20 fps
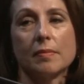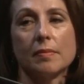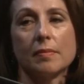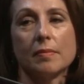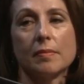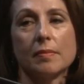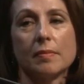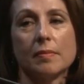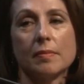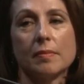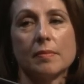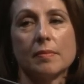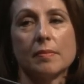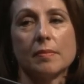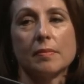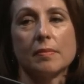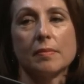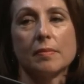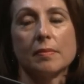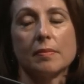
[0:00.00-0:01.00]

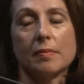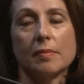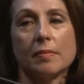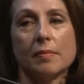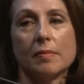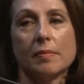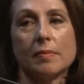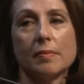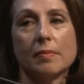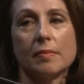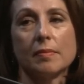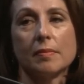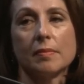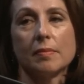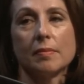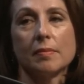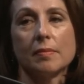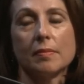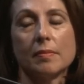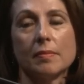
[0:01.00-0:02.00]

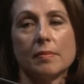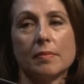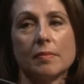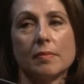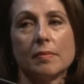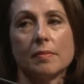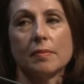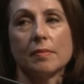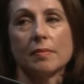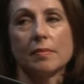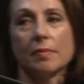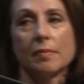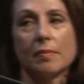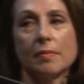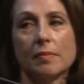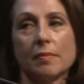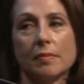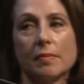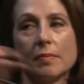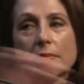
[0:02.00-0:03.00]

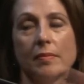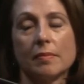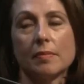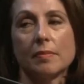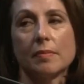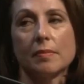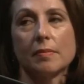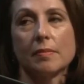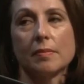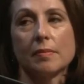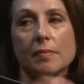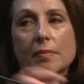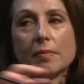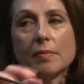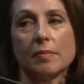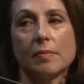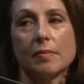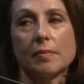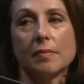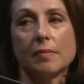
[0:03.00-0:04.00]

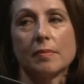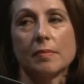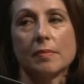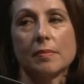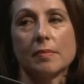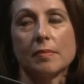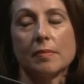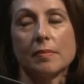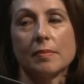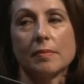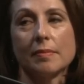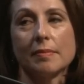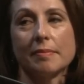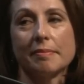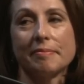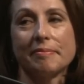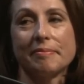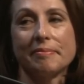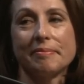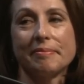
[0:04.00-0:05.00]

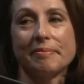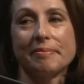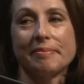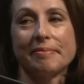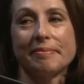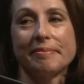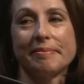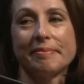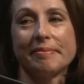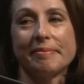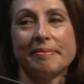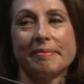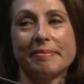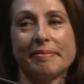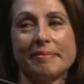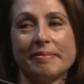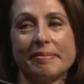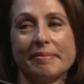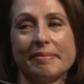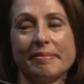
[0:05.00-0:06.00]

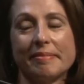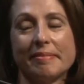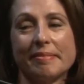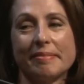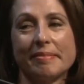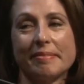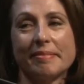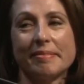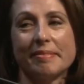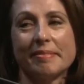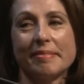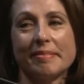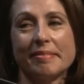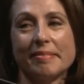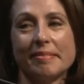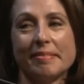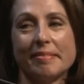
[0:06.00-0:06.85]
The person shown says nothing.